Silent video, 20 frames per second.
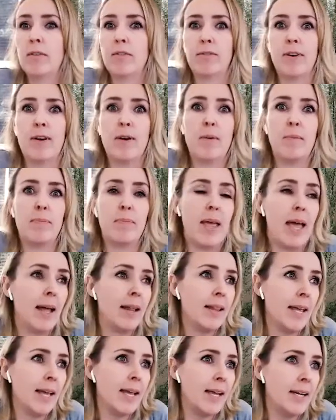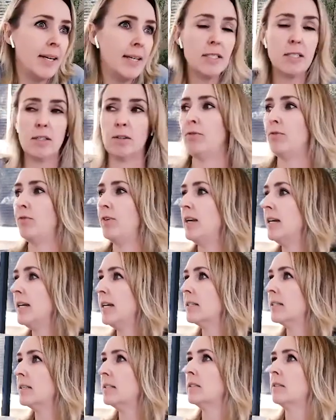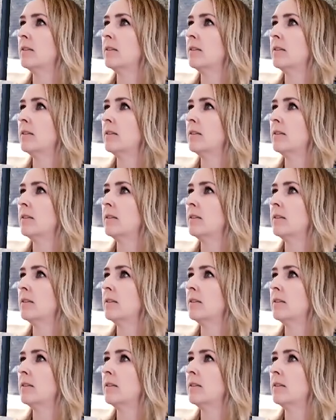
from LA to Phoenix